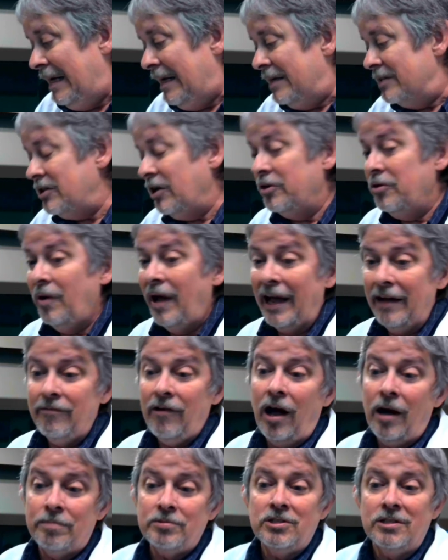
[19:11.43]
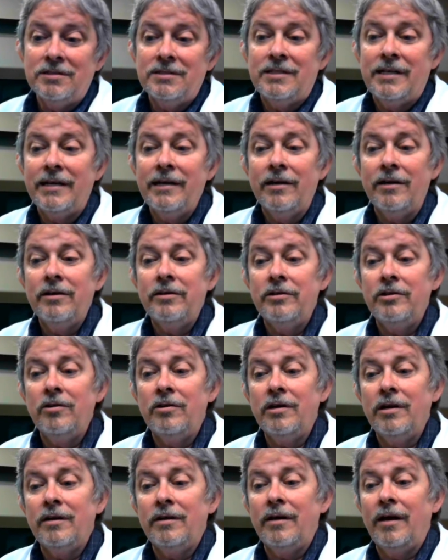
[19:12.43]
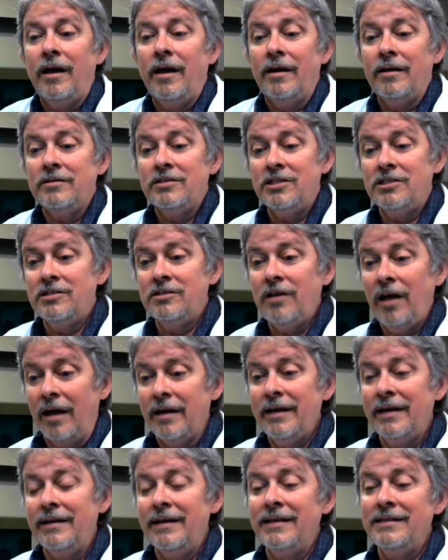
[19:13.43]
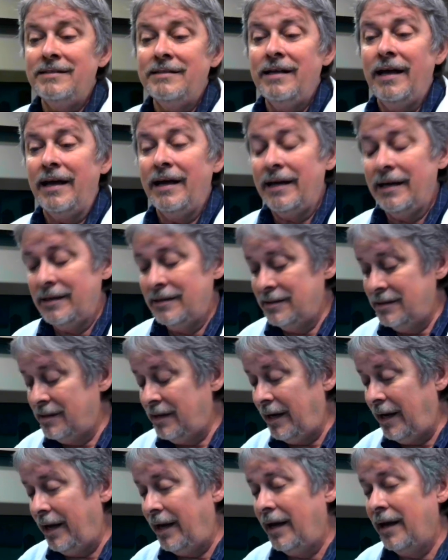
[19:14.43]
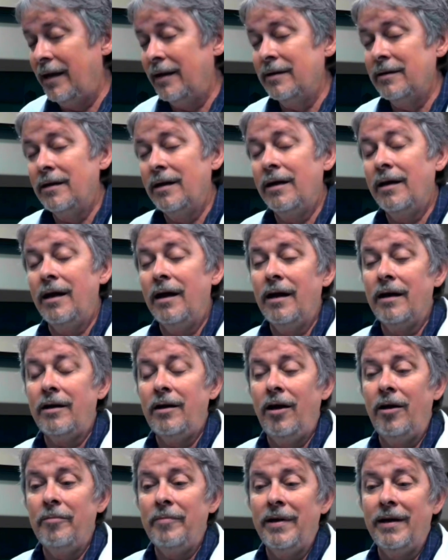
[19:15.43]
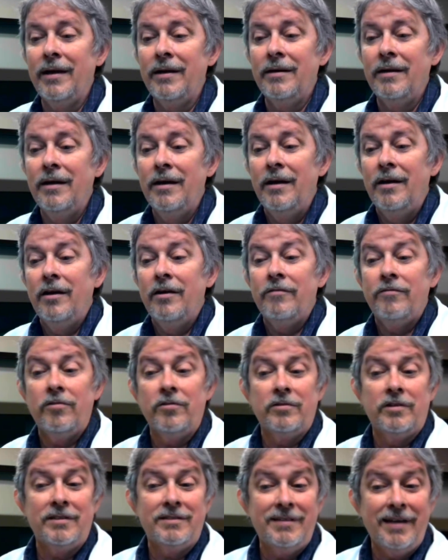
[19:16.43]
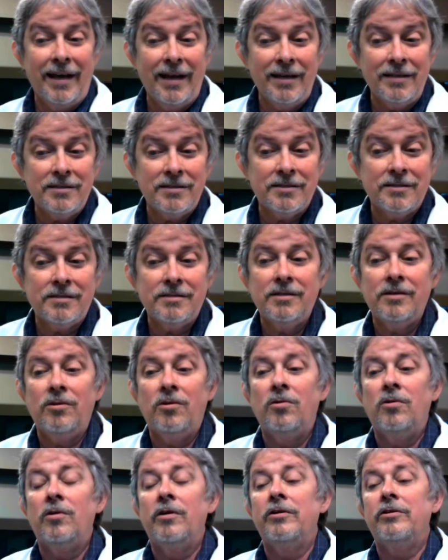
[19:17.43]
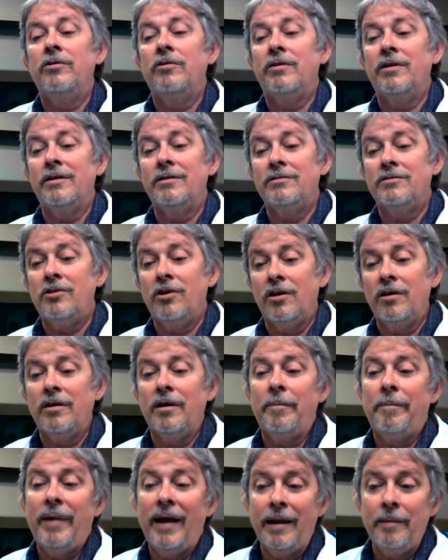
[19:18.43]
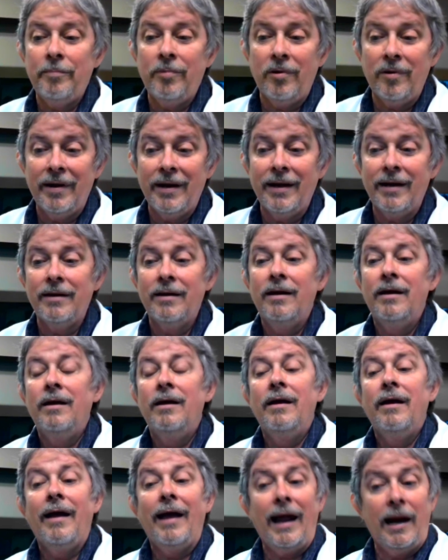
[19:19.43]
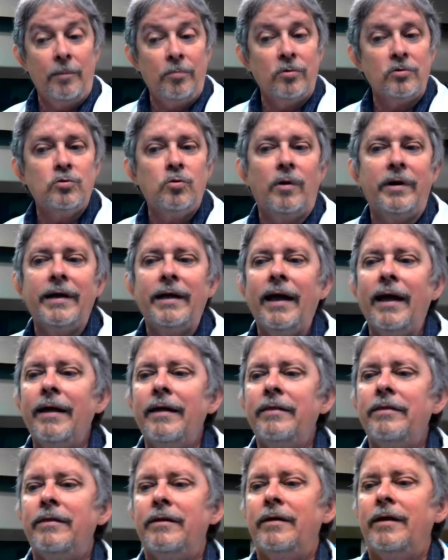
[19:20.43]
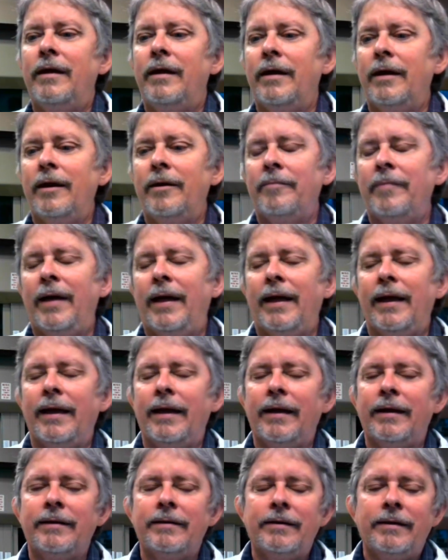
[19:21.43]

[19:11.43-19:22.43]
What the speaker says: So you have options here. You can study these things and come in for the tests, or you can turn the paper in April 28th and